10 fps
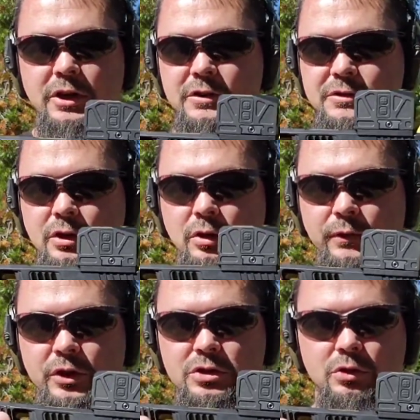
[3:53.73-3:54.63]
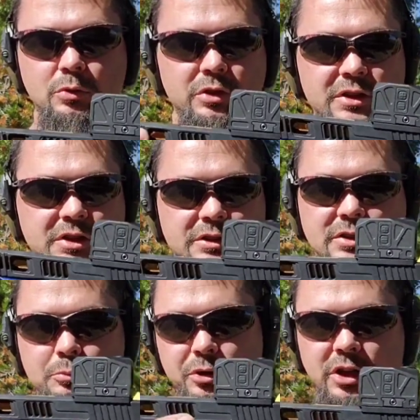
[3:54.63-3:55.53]
So eventually when this gets
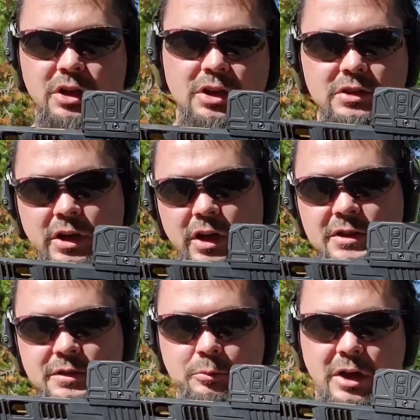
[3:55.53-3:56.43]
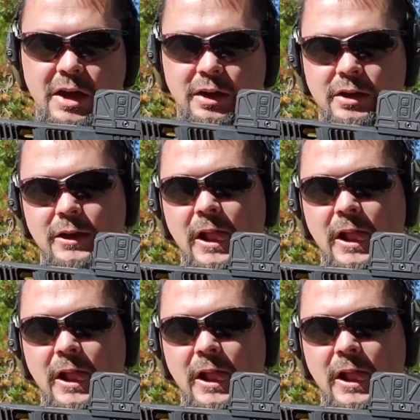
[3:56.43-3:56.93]
completed and done and sent back,